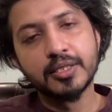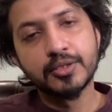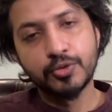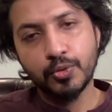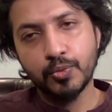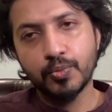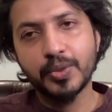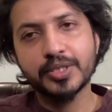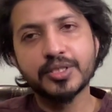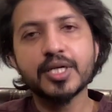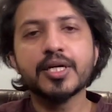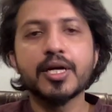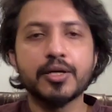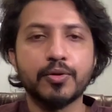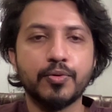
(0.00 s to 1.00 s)
So, what's
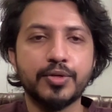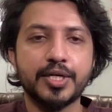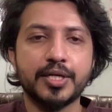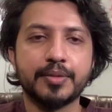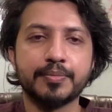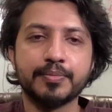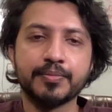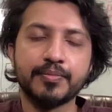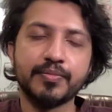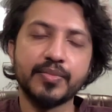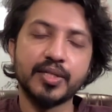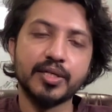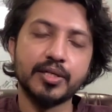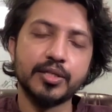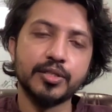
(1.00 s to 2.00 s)
the conclusion?
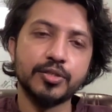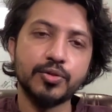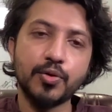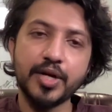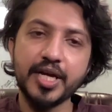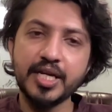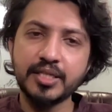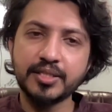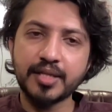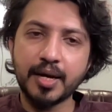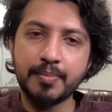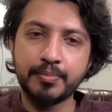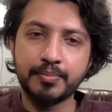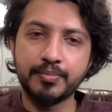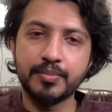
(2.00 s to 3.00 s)
So, in
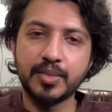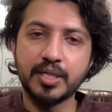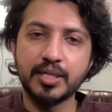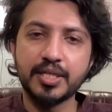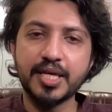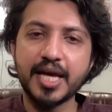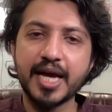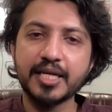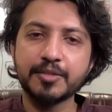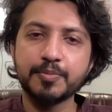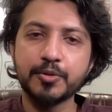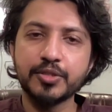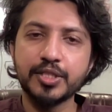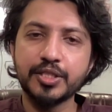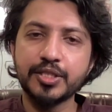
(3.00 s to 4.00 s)
sum, the
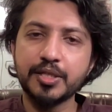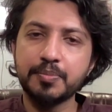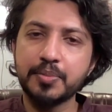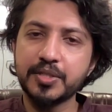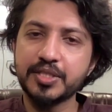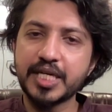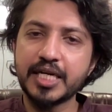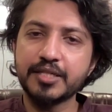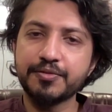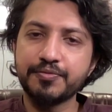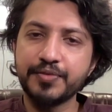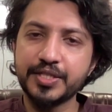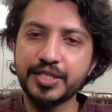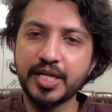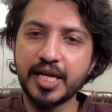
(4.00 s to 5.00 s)
exposition presents
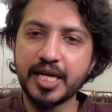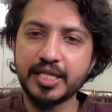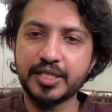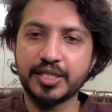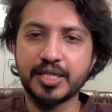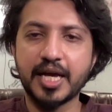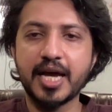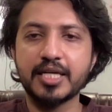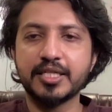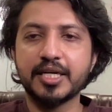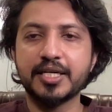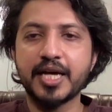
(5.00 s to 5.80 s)
vigilance as a